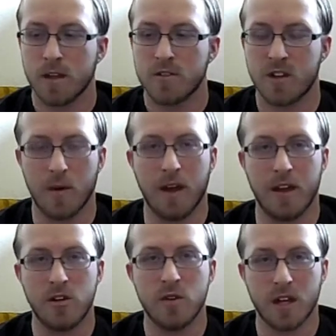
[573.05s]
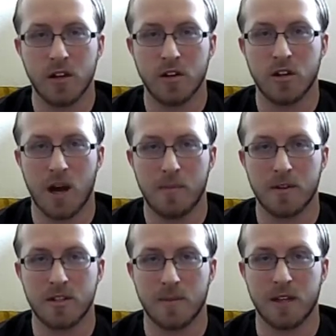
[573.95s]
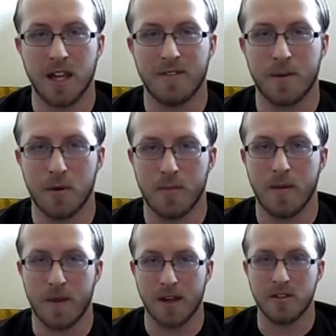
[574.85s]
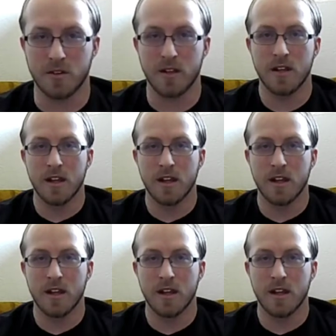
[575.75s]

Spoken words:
so that way I knew I could accomplish something if I put my mind to it.